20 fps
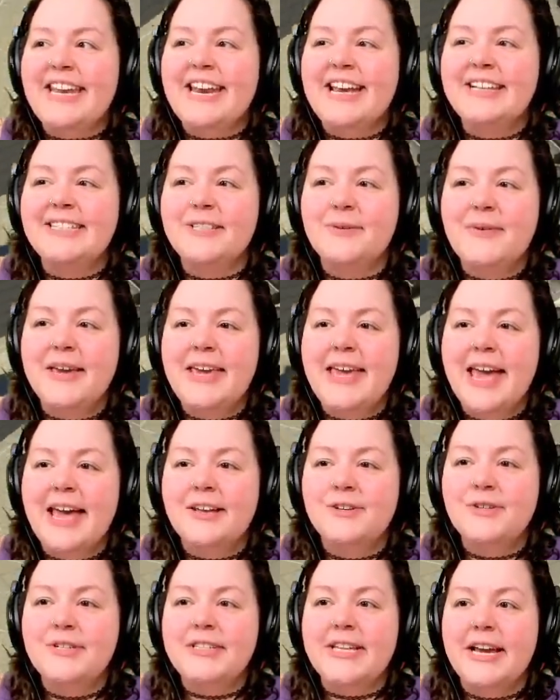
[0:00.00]
it so we
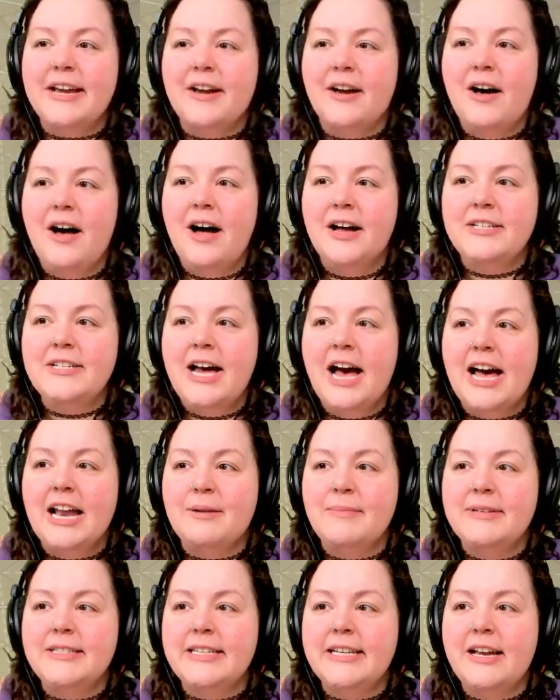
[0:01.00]
can't just like
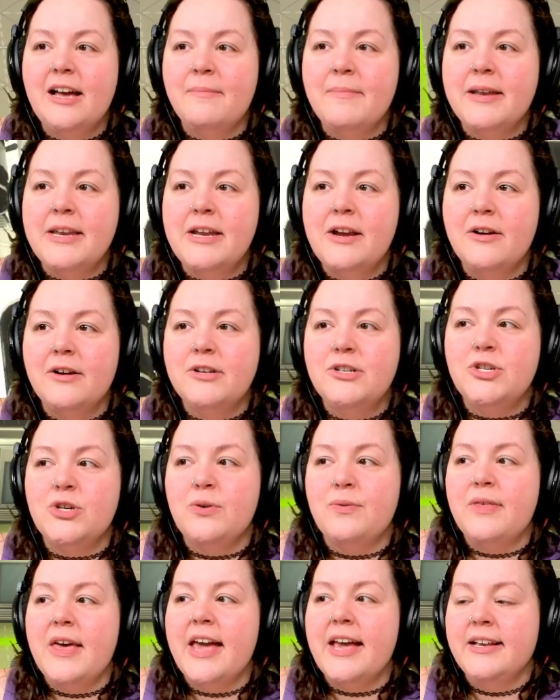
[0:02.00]
autonomously come in here and do
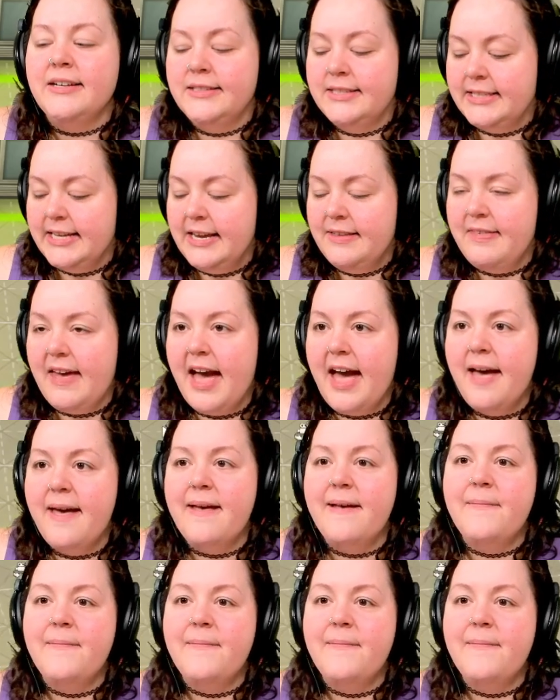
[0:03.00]
things like that.